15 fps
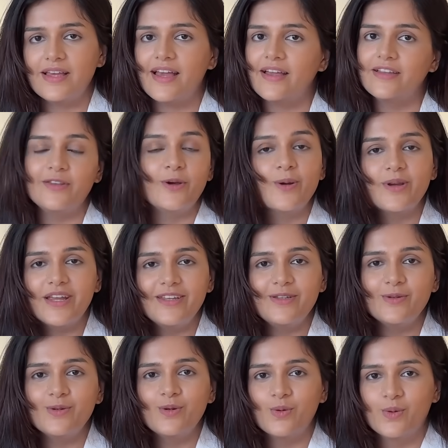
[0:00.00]
and you're ready
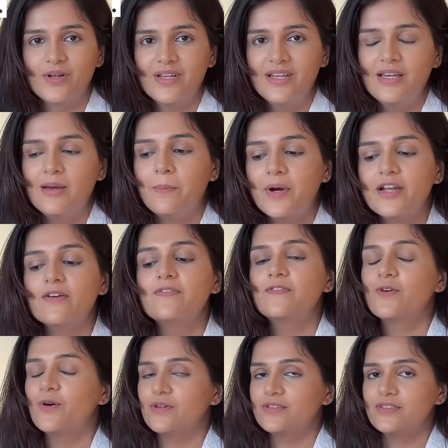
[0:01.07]
to go but of
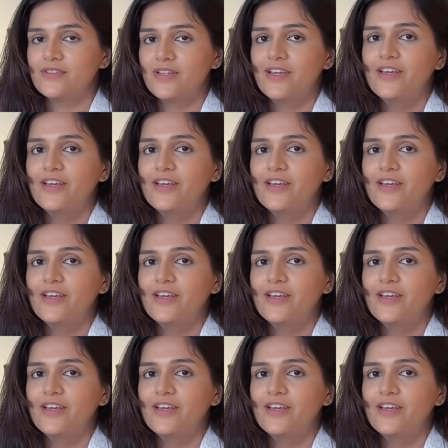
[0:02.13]
course